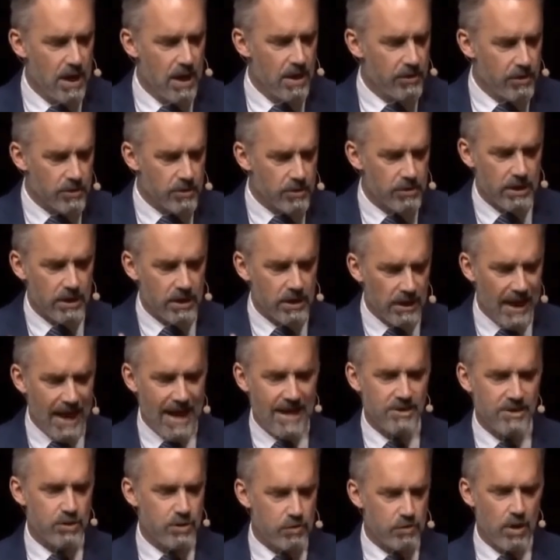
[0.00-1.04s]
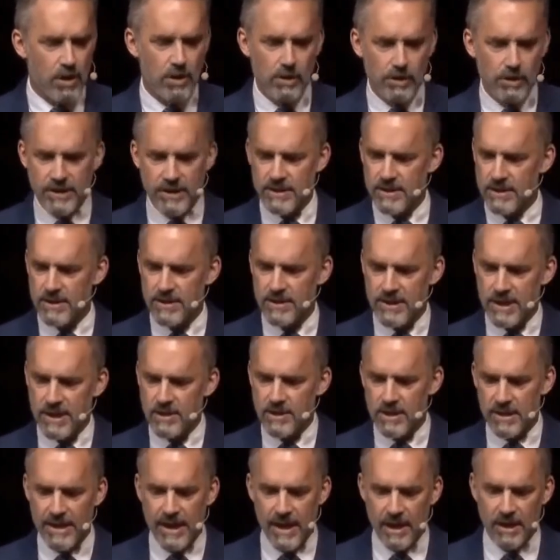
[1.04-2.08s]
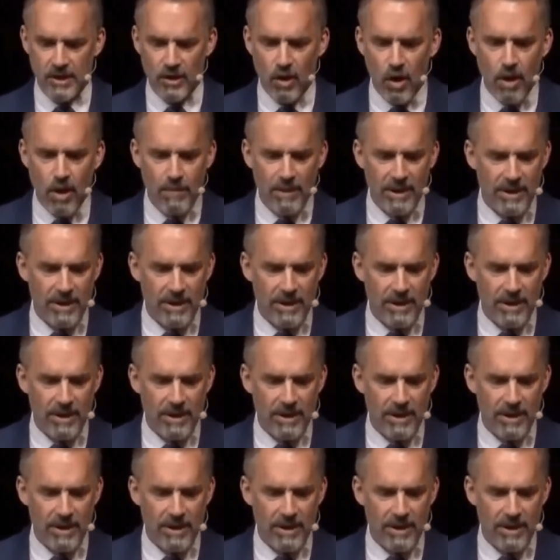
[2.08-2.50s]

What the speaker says: there's a class struggle that's essentially economic.